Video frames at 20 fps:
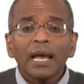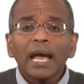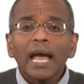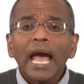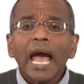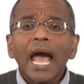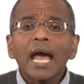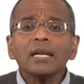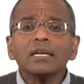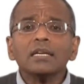
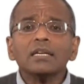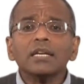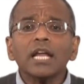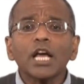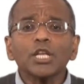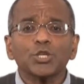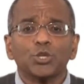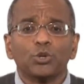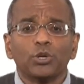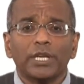and
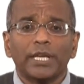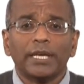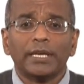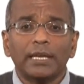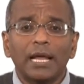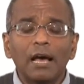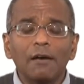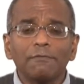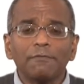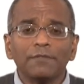naturally
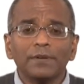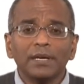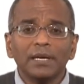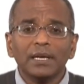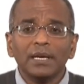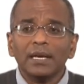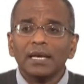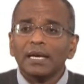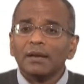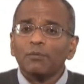enough,
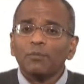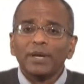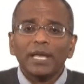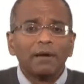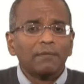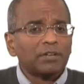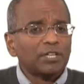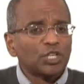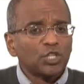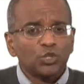we
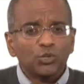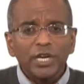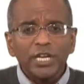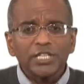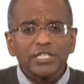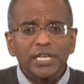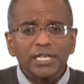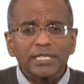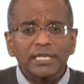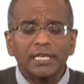have a discrete
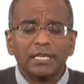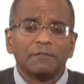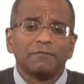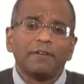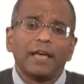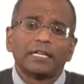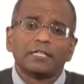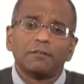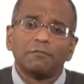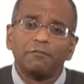setting, in
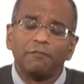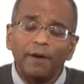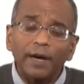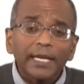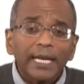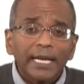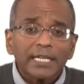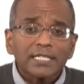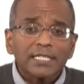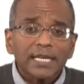fact a
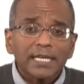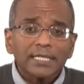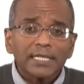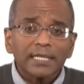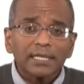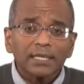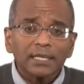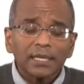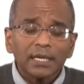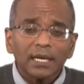finite setting.
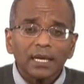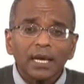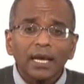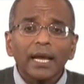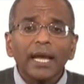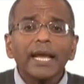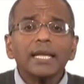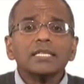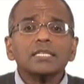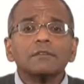
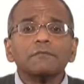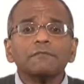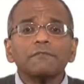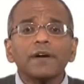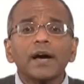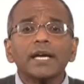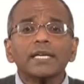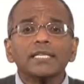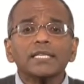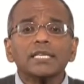It
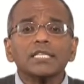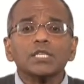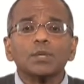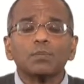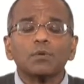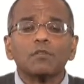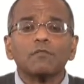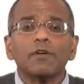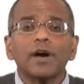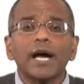suffices to
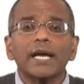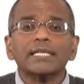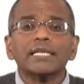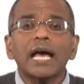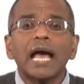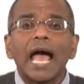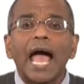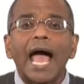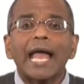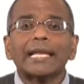provide
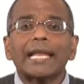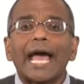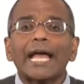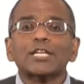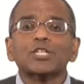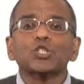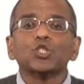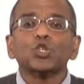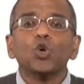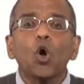an
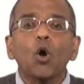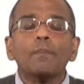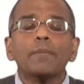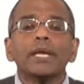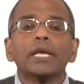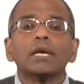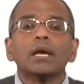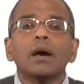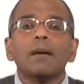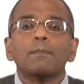
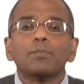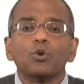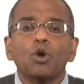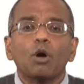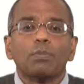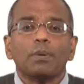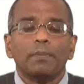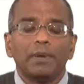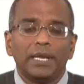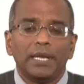atomic
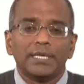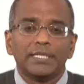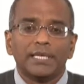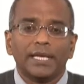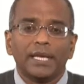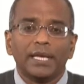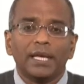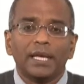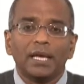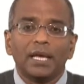
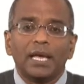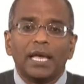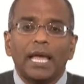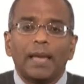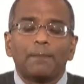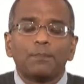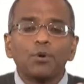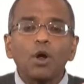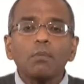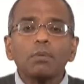probability, a
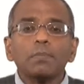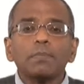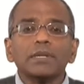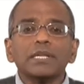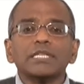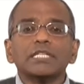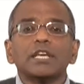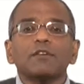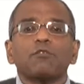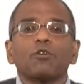
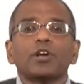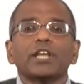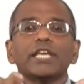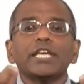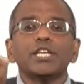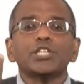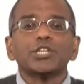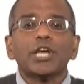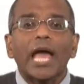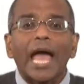probability for
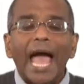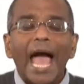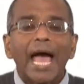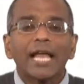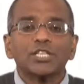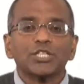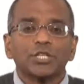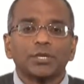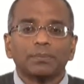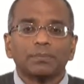each
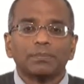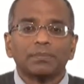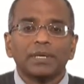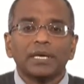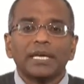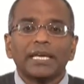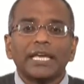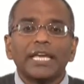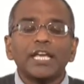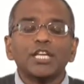atom,
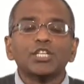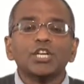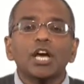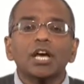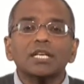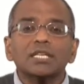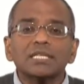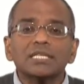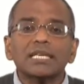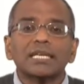each
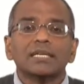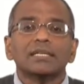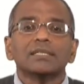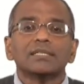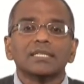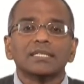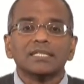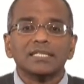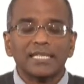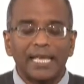
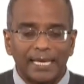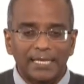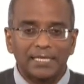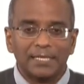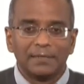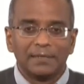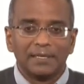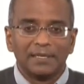singleton set.